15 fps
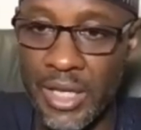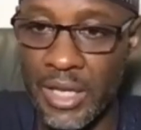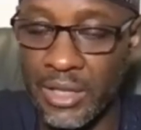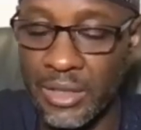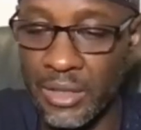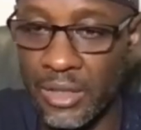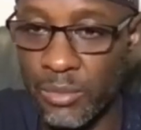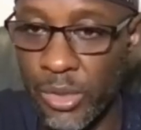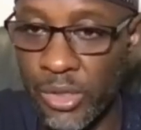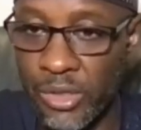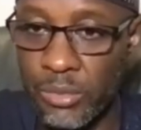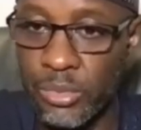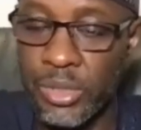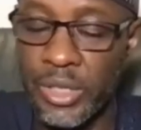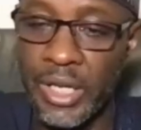Yes, it's
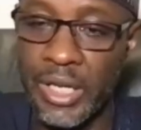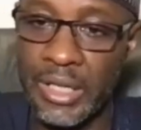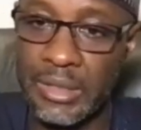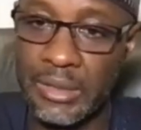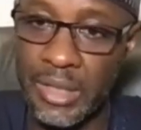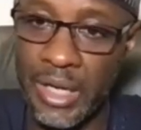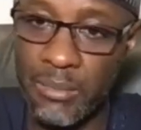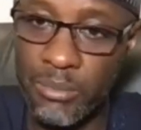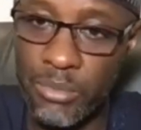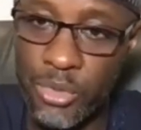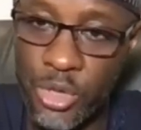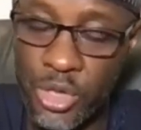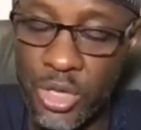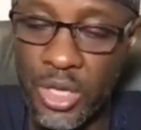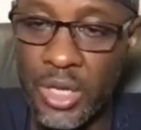possible they can
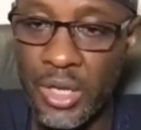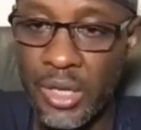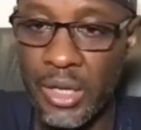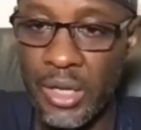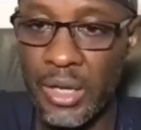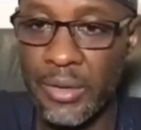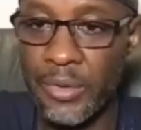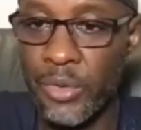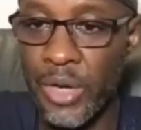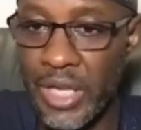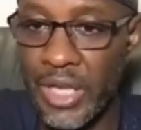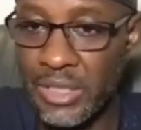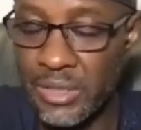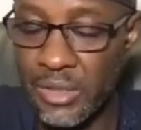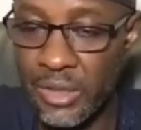ambush and
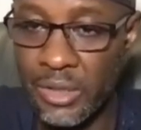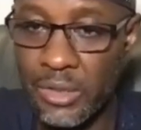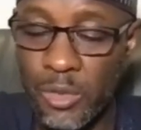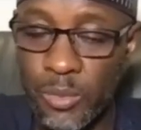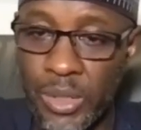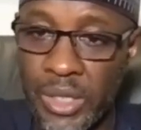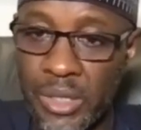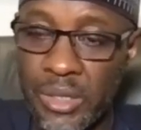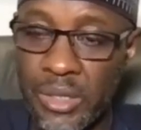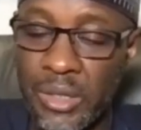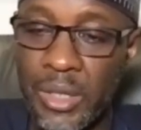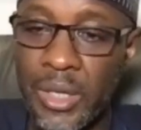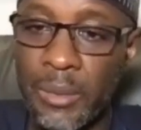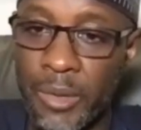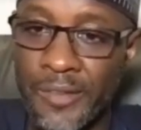raid such
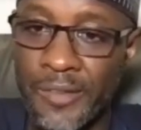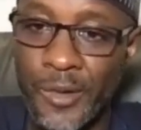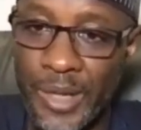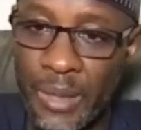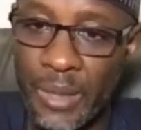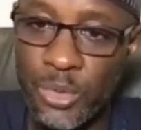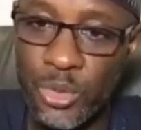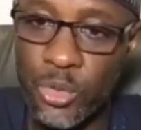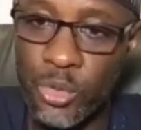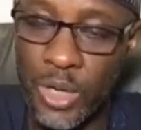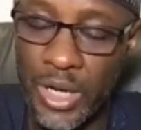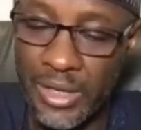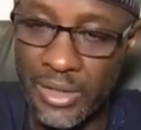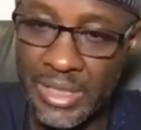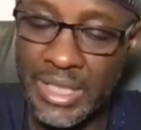places, but for them to
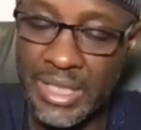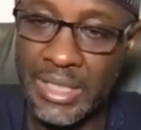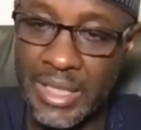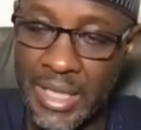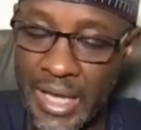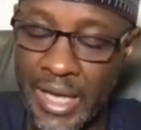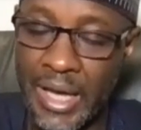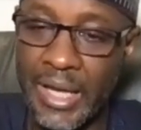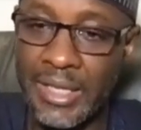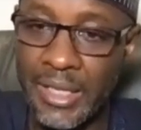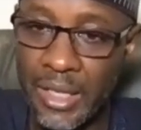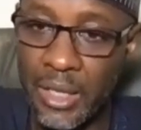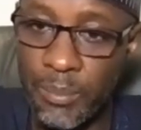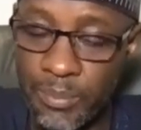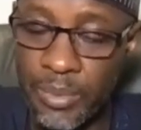go and stay there
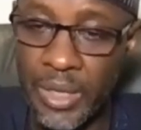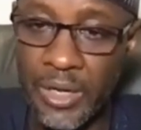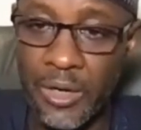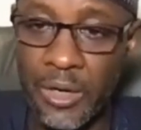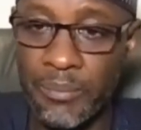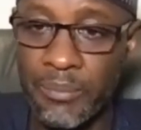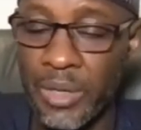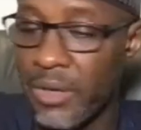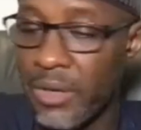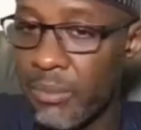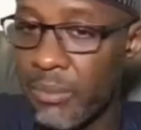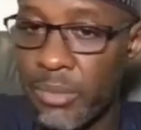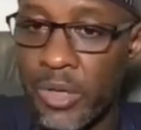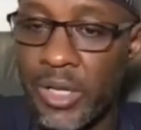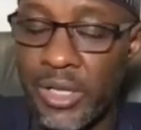and keep
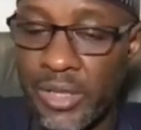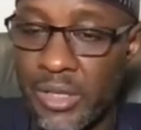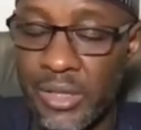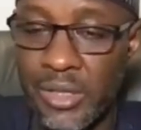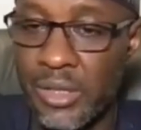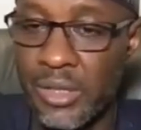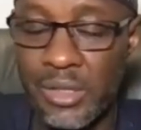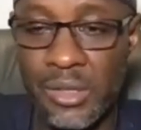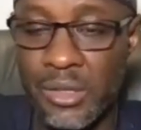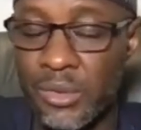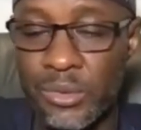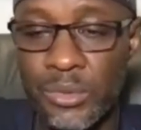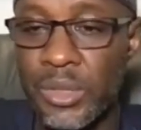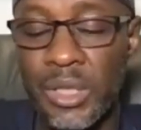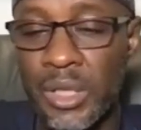our brothers and sisters,
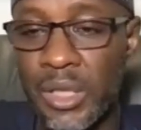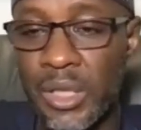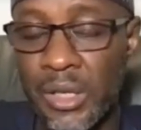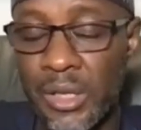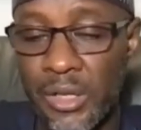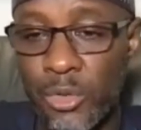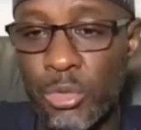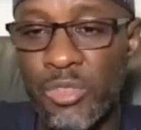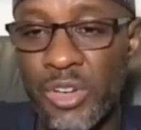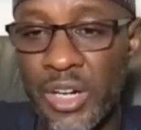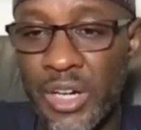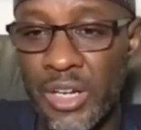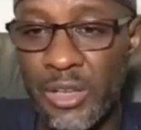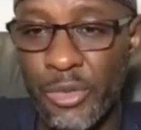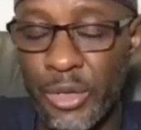no, it will be
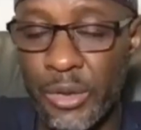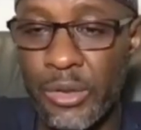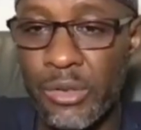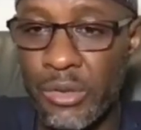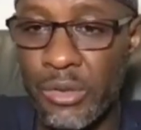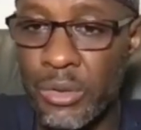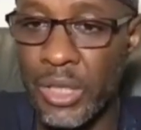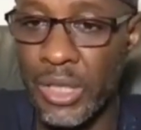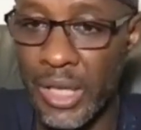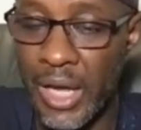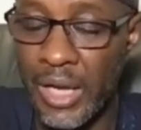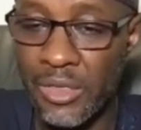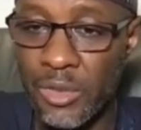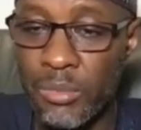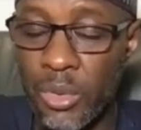very difficult. So
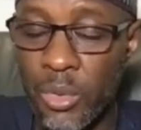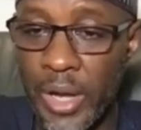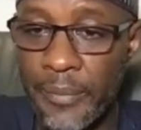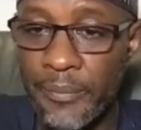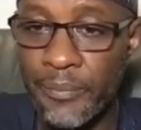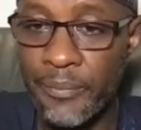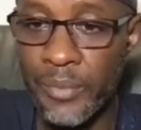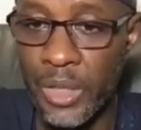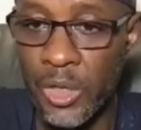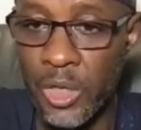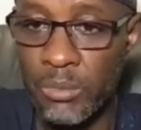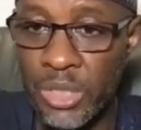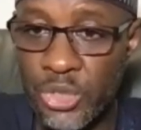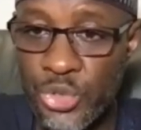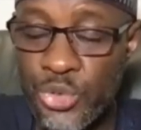that's number one.
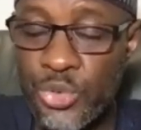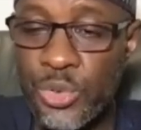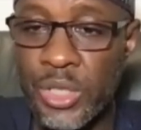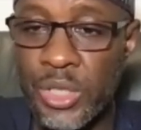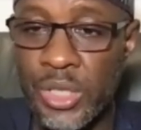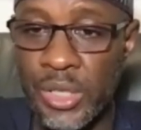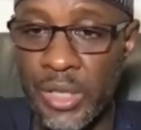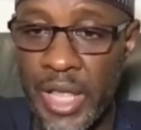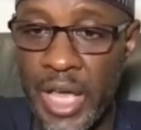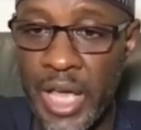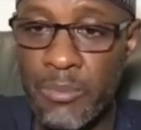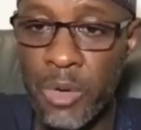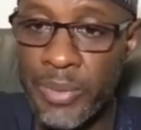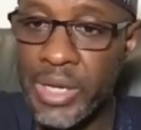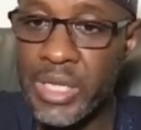Number two, their
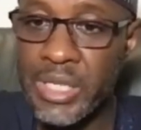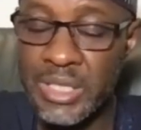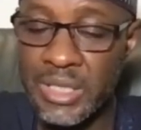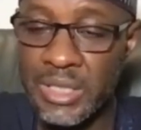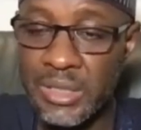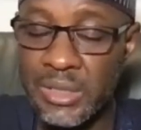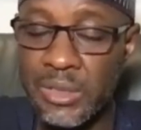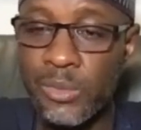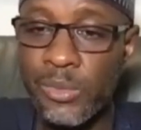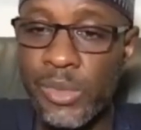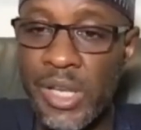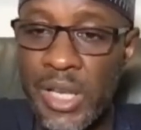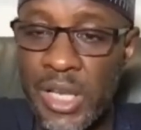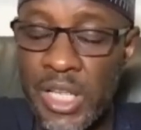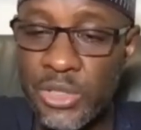mobility.
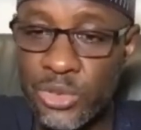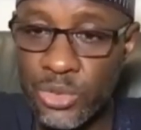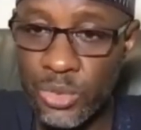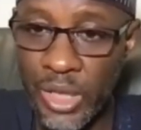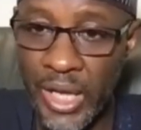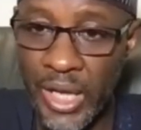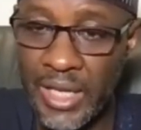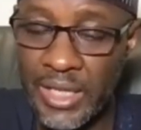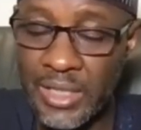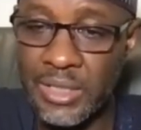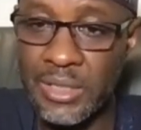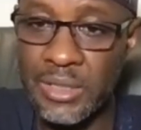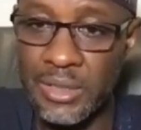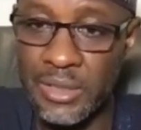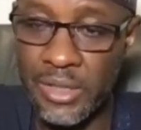We need to
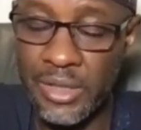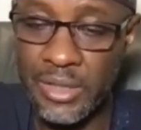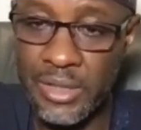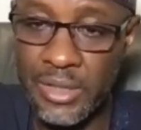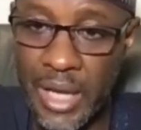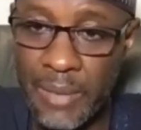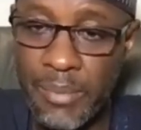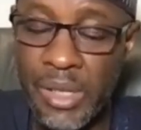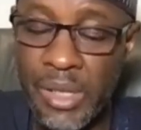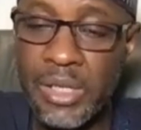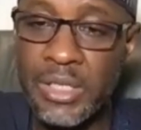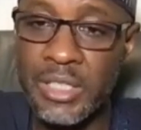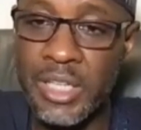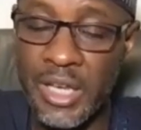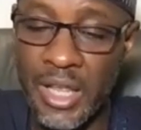end this
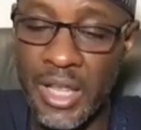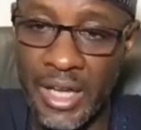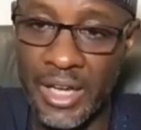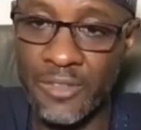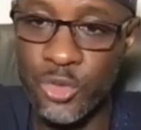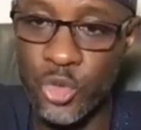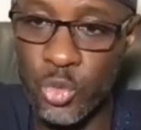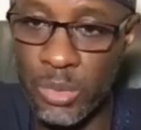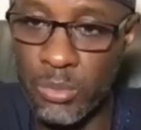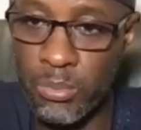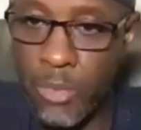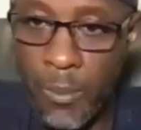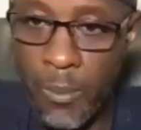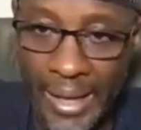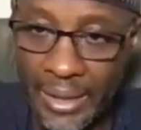ability that they have to be
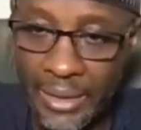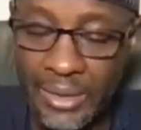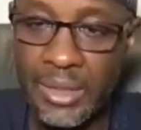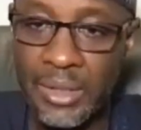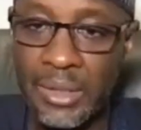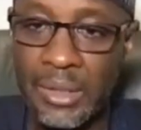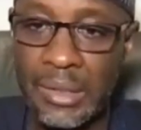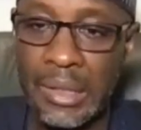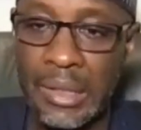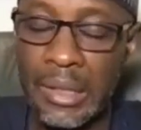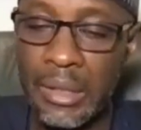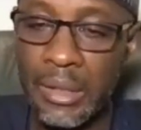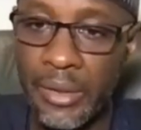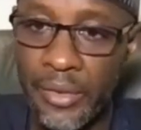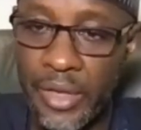mobile.
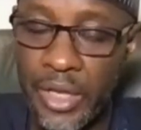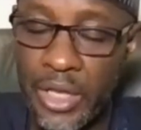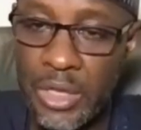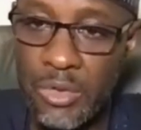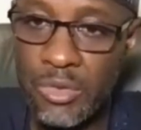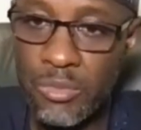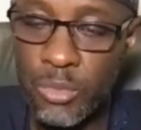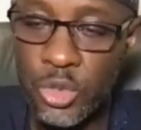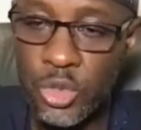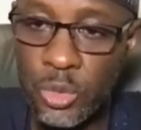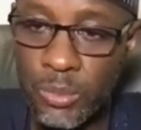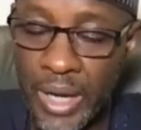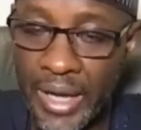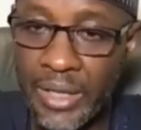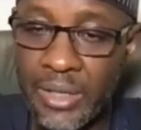They use
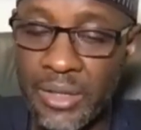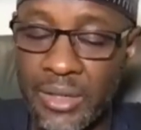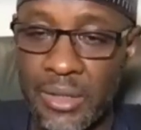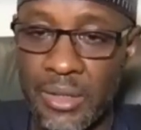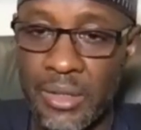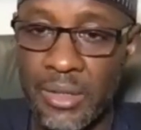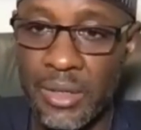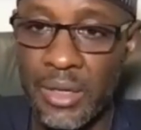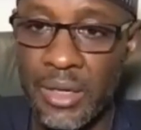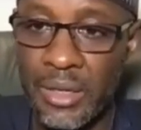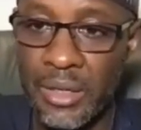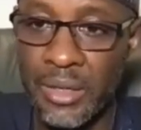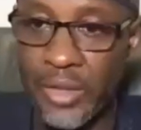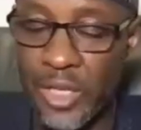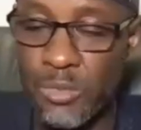motorbikes.
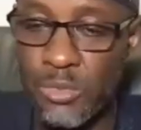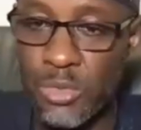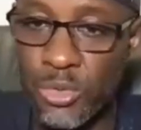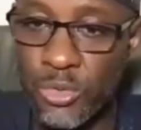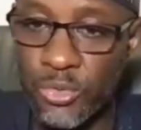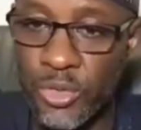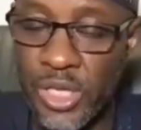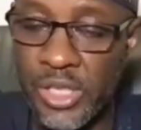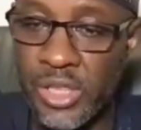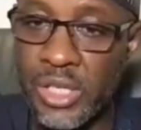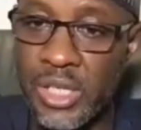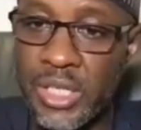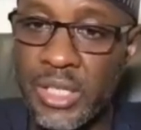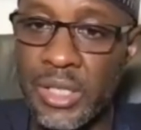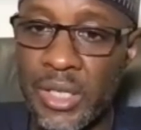They move
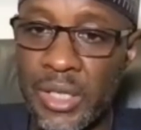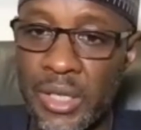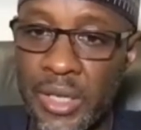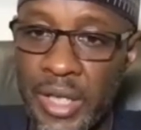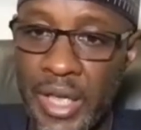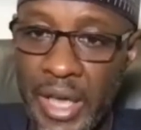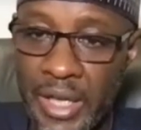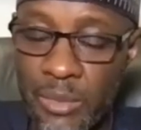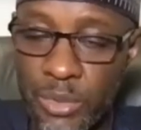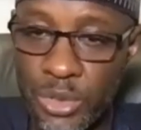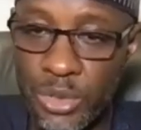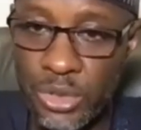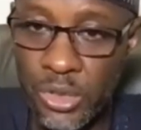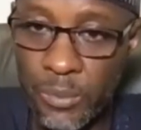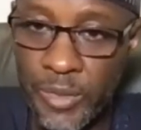easily. They are
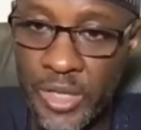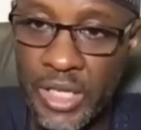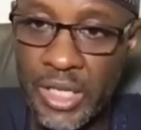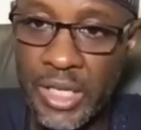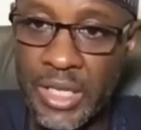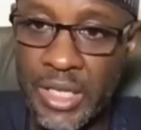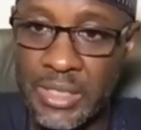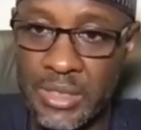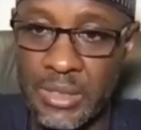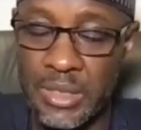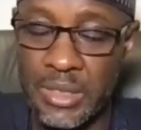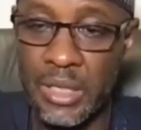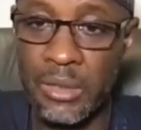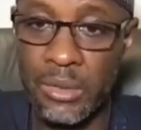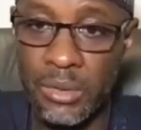able to communicate.
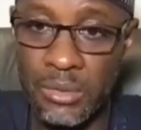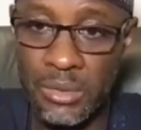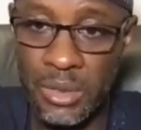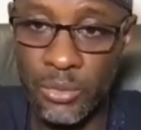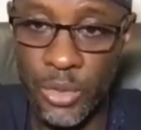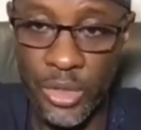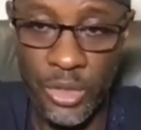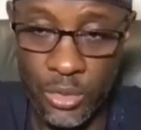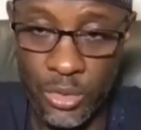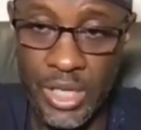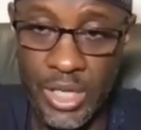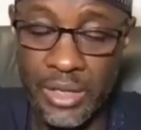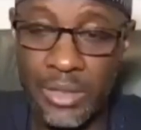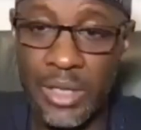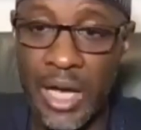And we know
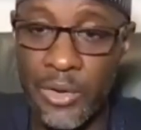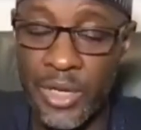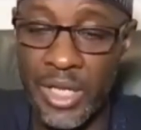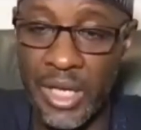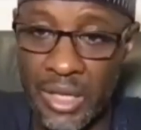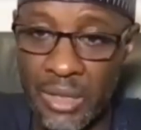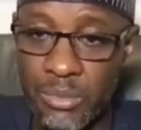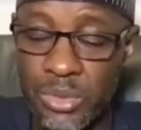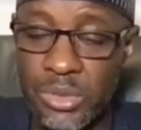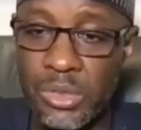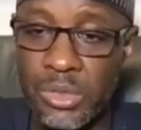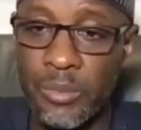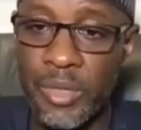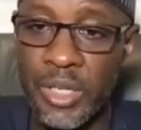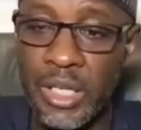that how they are able to
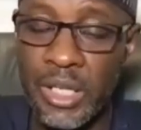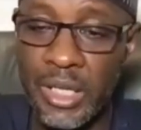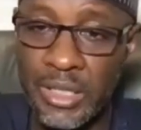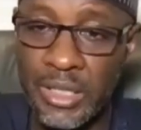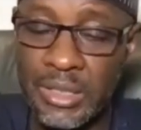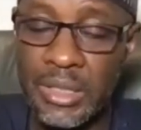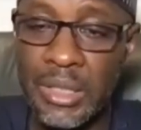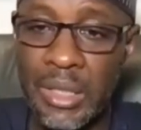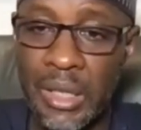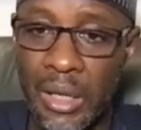communicate.